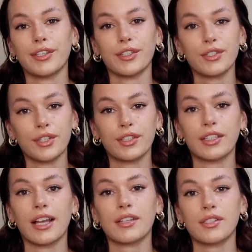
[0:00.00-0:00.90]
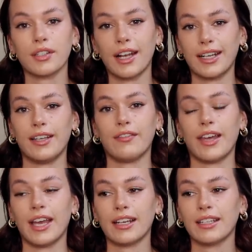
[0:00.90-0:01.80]
your turtlenecks, or any of
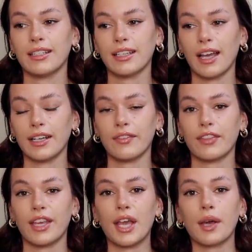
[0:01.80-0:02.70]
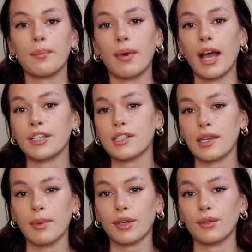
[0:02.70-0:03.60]
that kind of thing. I just
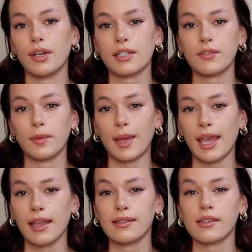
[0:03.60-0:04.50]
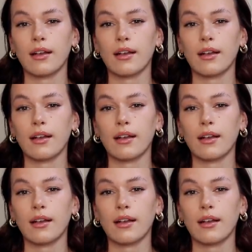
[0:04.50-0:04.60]
get my crew necks from Hanes.